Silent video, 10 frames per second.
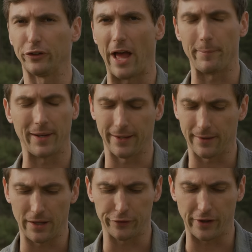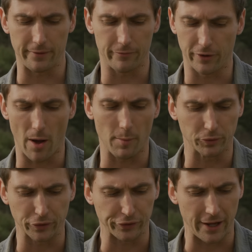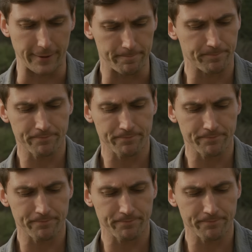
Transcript: happening. It is a phenomenal design.